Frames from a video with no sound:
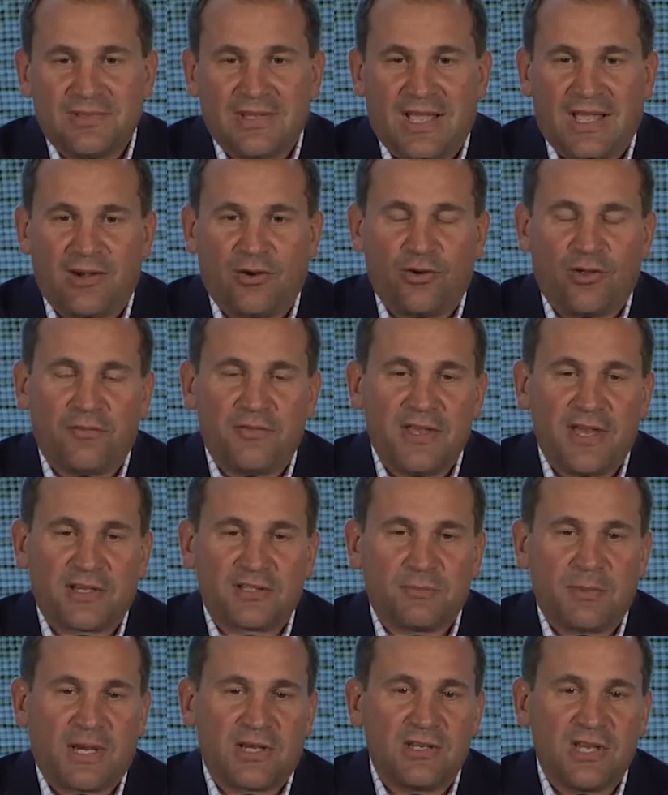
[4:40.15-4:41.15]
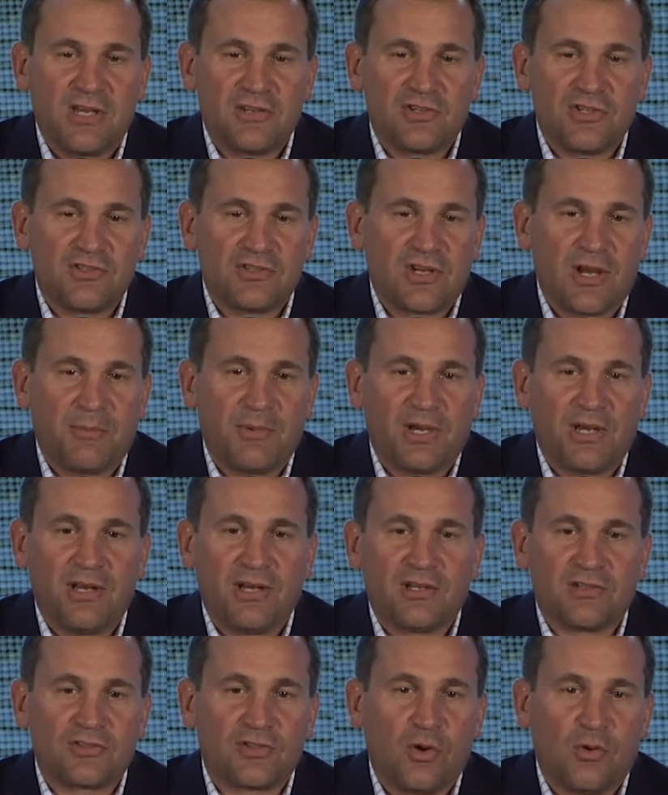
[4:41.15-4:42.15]
I don't know if the expectations coming
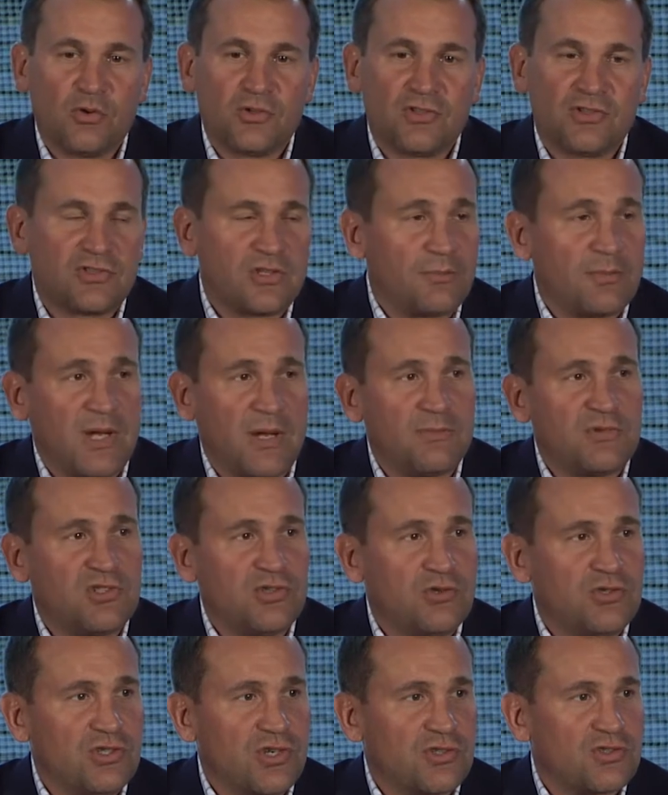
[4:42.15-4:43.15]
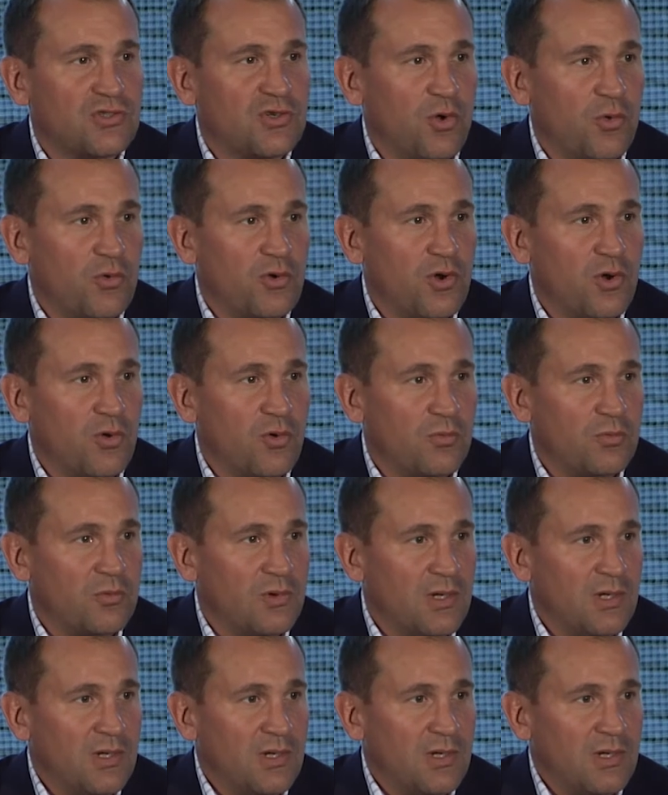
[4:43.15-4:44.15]
in as coaches, sometimes you just don't know.
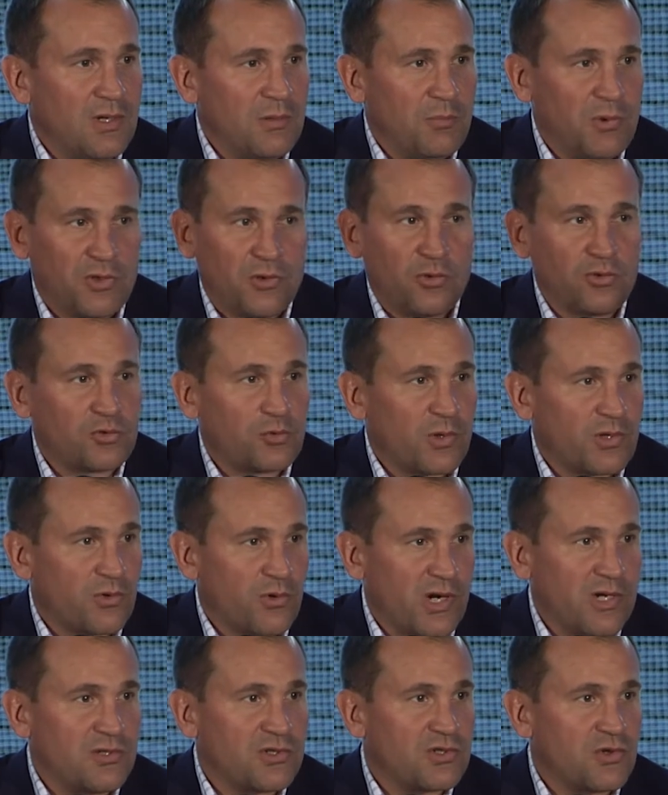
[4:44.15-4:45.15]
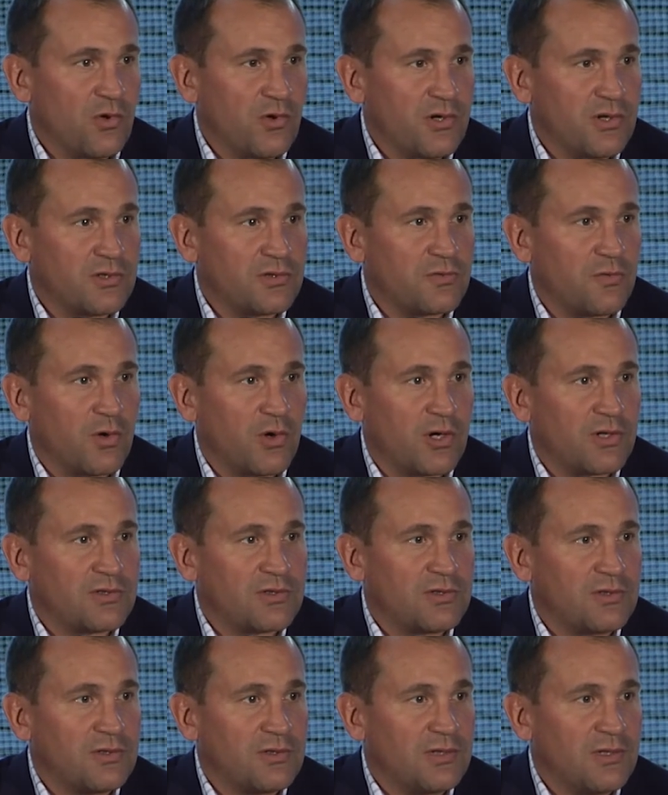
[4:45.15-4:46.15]
But those were great stories for
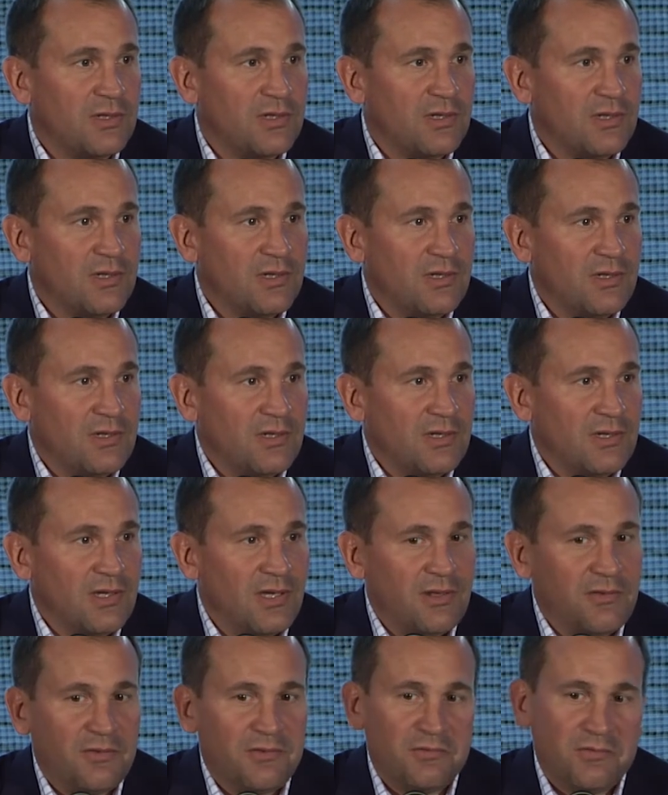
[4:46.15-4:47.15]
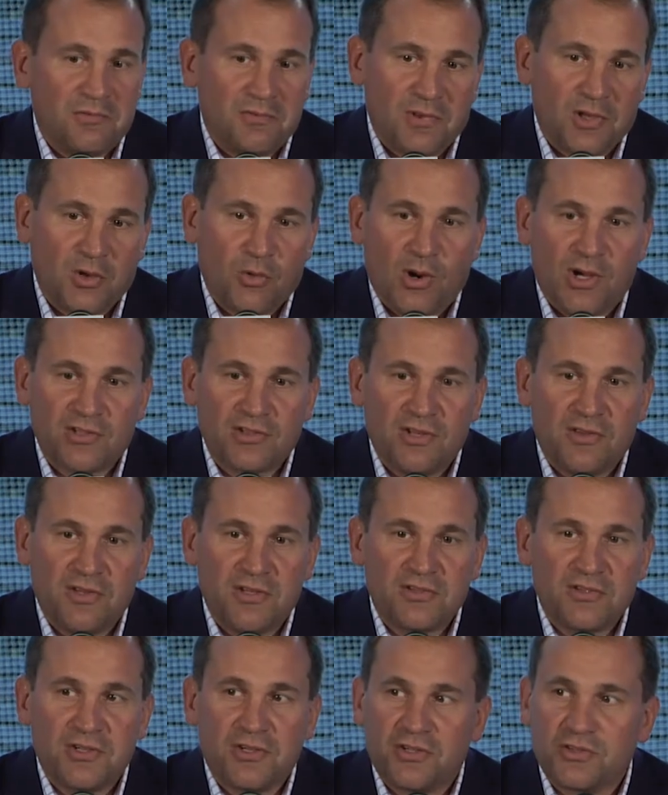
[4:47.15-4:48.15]
us. And the question
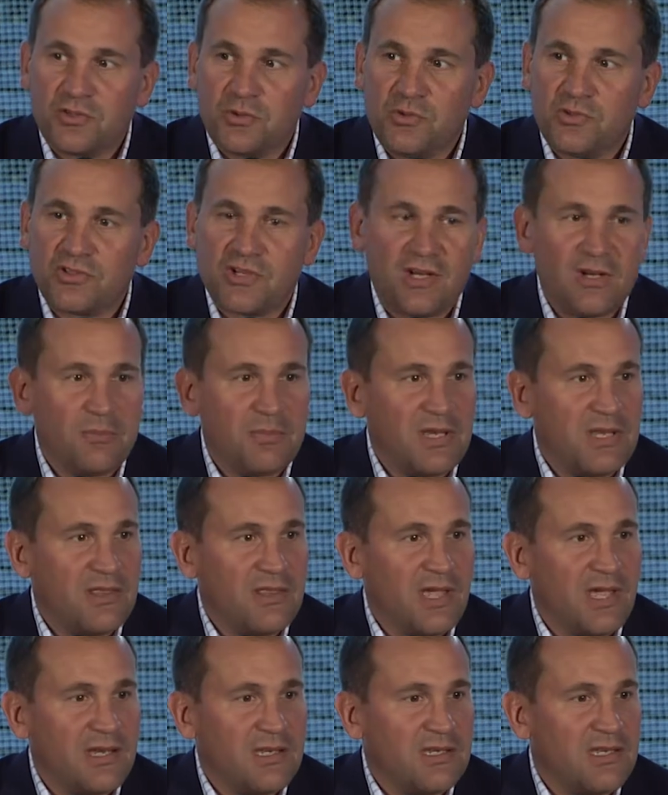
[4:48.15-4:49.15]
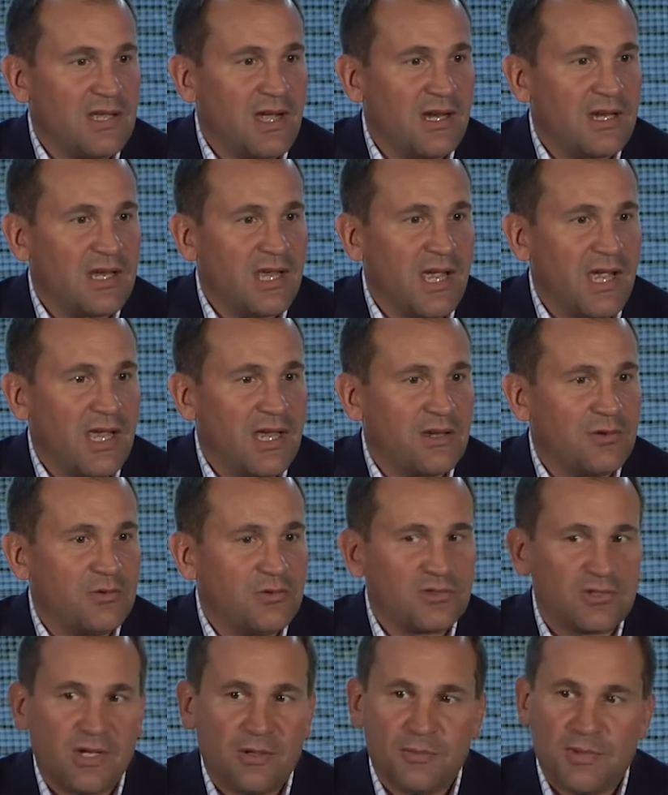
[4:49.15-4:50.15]
this year is, who's going to be that young guy?
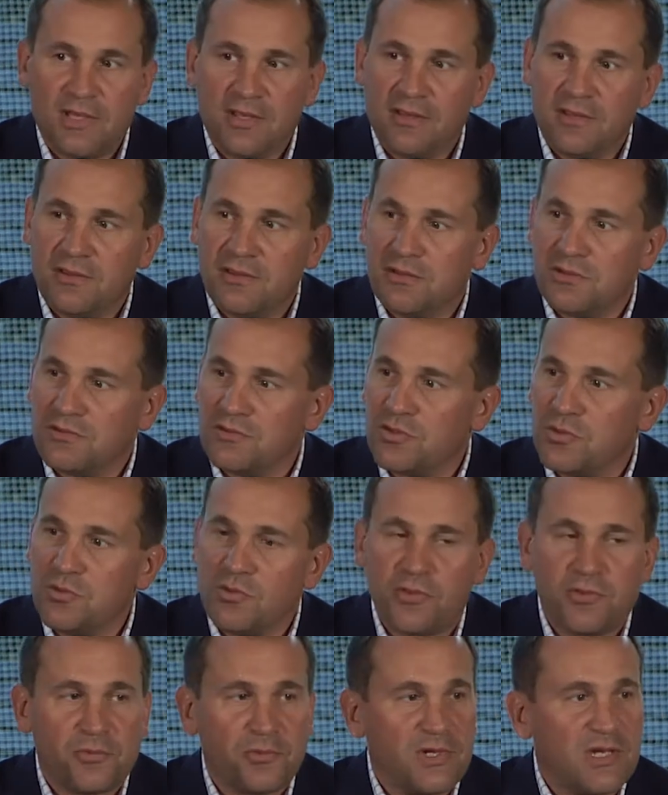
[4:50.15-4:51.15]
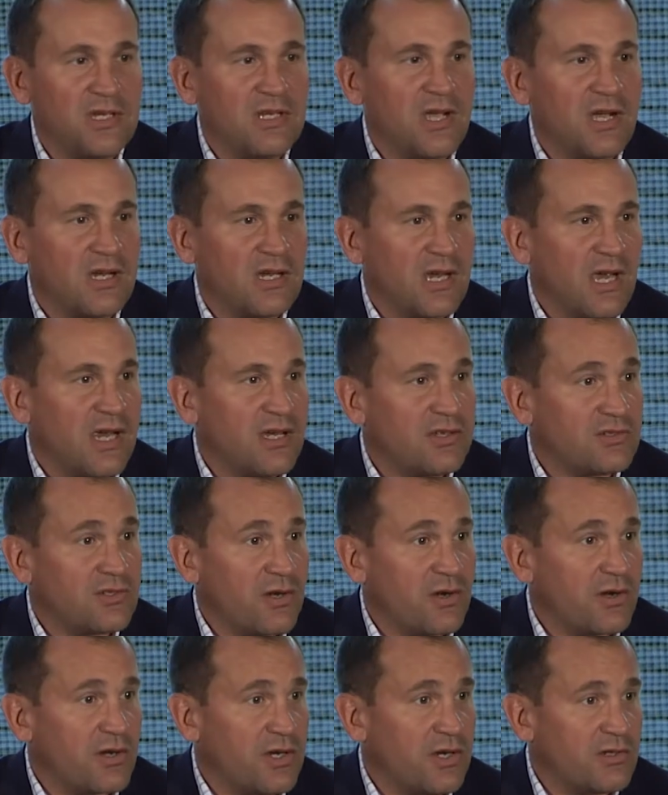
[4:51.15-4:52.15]
Who's going to be the two, three young guys
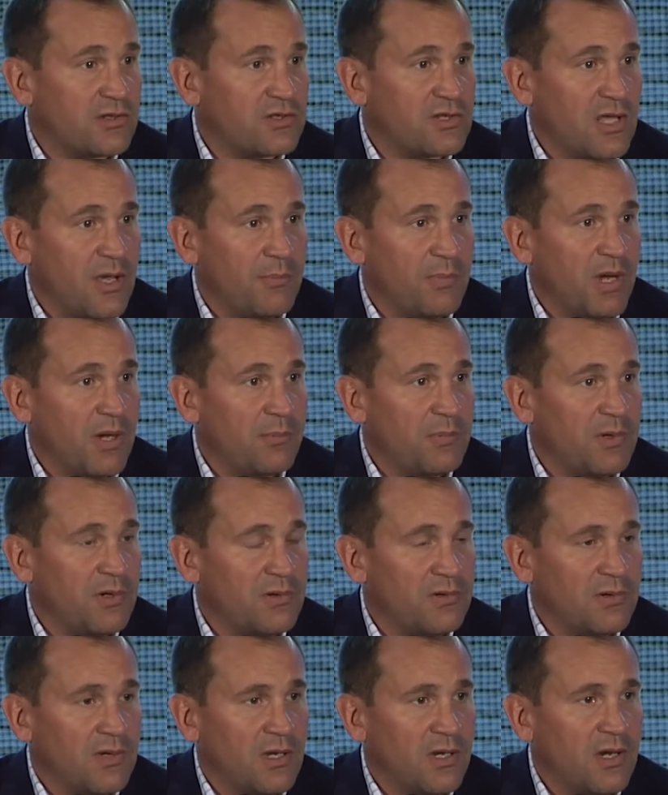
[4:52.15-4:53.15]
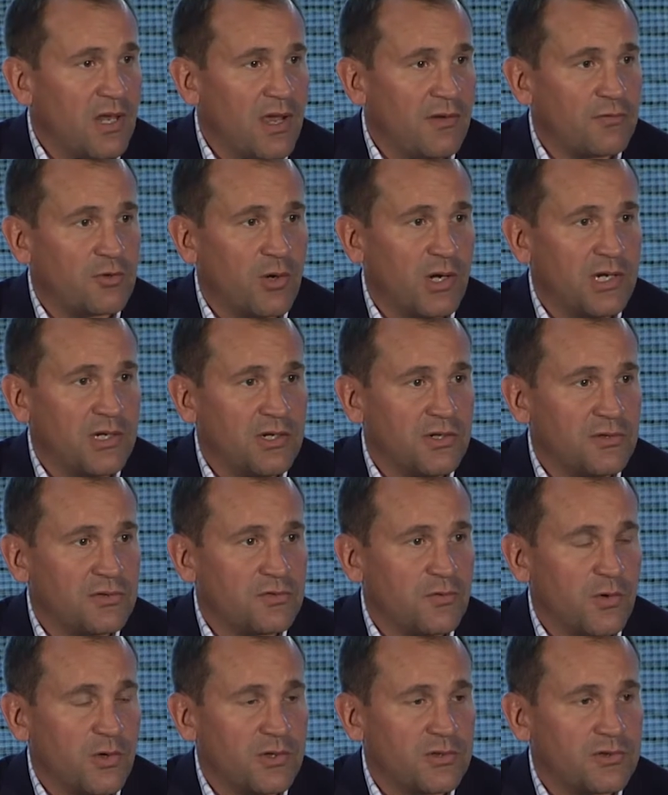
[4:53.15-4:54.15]
that are going to step up and have great
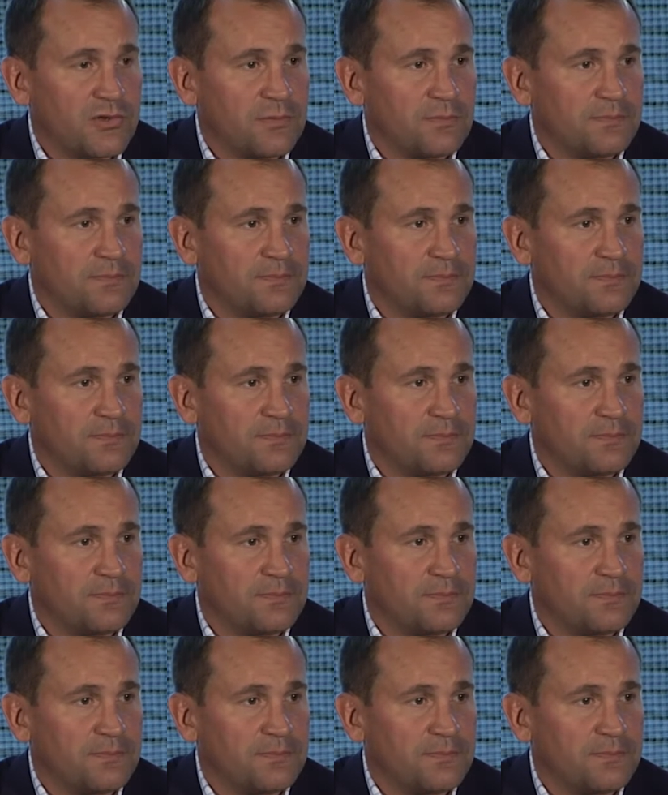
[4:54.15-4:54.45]
years for us?